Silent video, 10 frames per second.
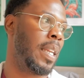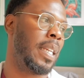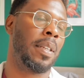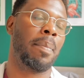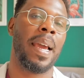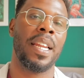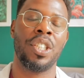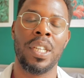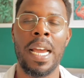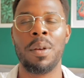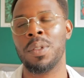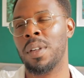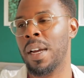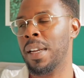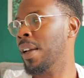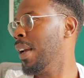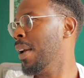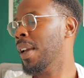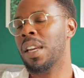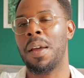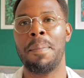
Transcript: They need to manage the outside, you know,